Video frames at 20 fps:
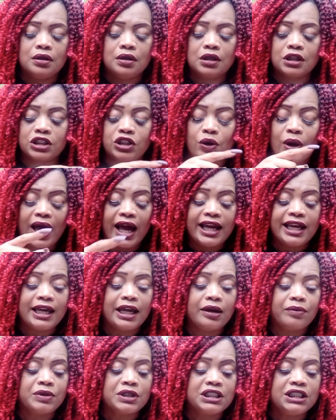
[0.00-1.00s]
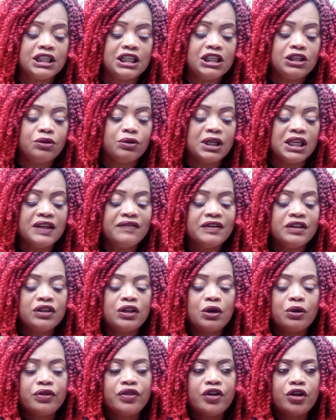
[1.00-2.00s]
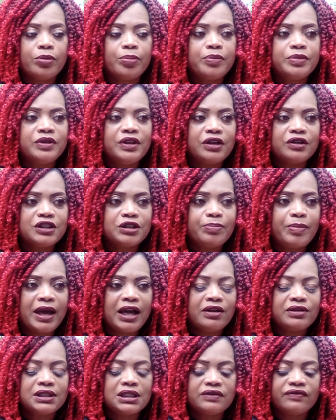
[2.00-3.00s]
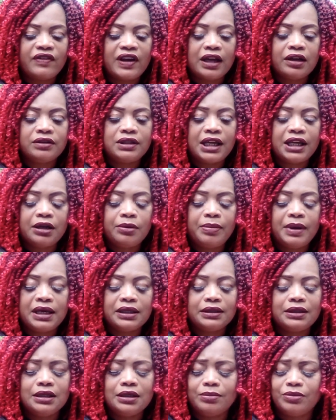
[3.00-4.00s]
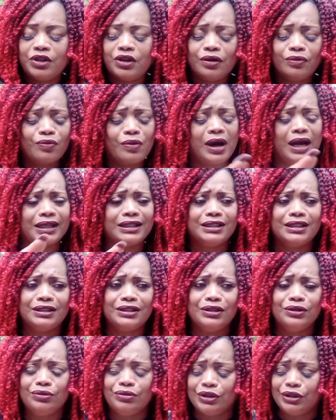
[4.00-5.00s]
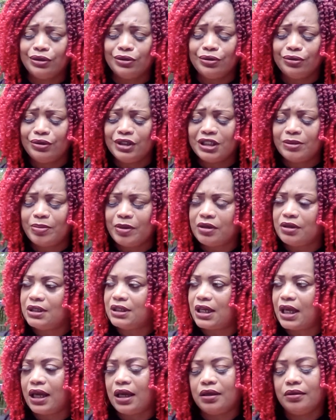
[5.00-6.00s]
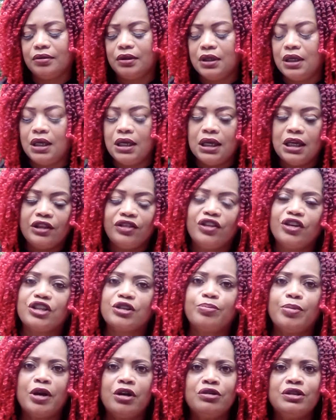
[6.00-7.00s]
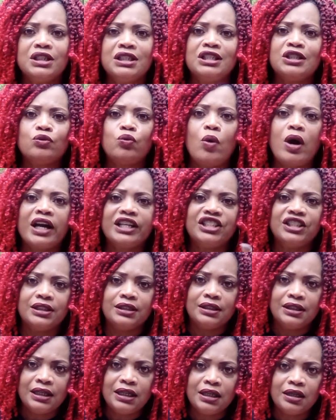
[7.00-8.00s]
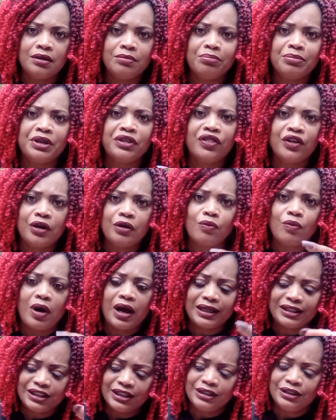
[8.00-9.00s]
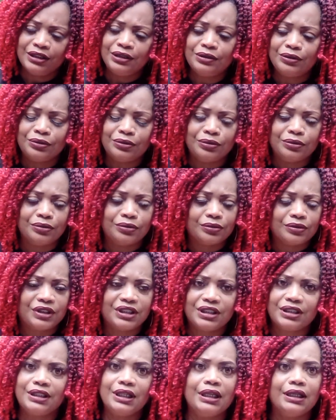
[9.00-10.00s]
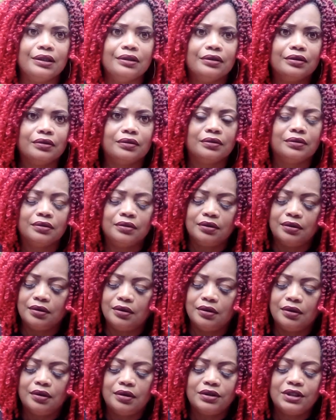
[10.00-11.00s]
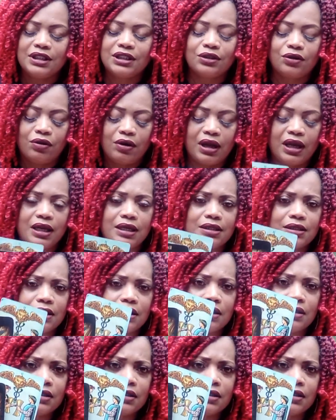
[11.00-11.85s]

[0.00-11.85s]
So I guarantee you, even though their their spouse has found out about them, they're watching you too. This person's like, this person is watching them, but they're watching you still. Just crazy.